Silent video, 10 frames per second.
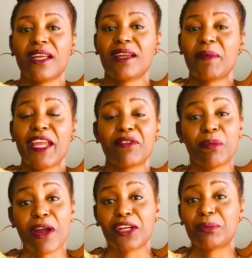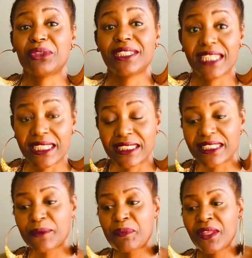Henry Parker
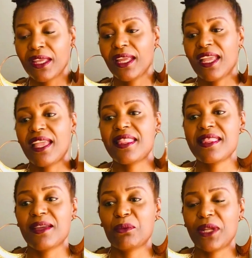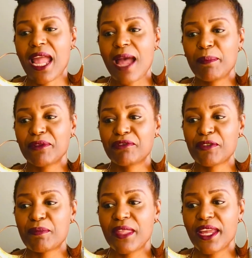Presents. And then what happened
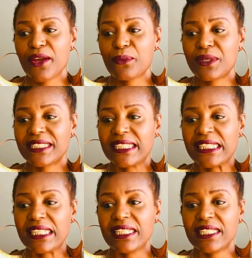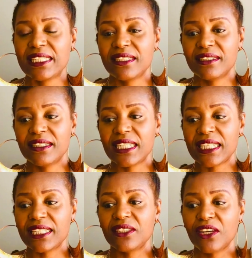from there was he
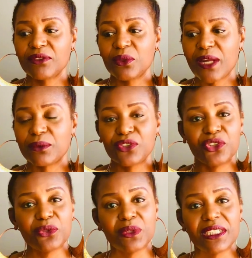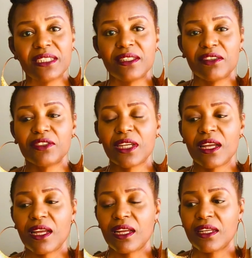loved what I was doing. He loved
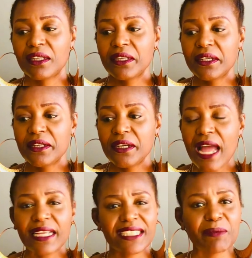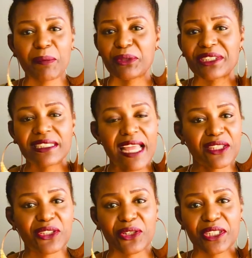I guess my
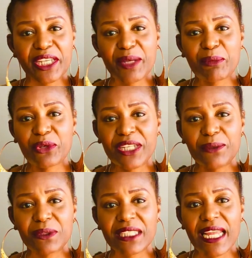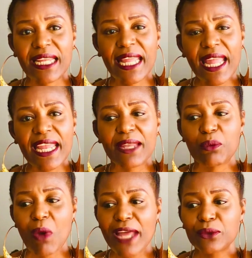personality on camera, and he was like, "Hey,
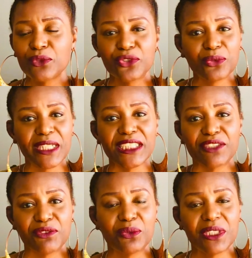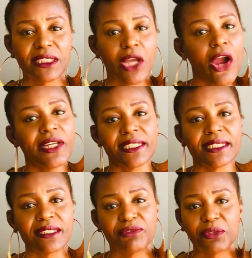why don't you interview this
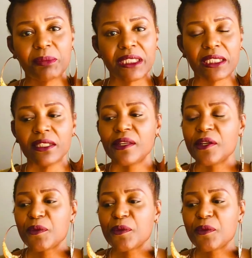artist for me?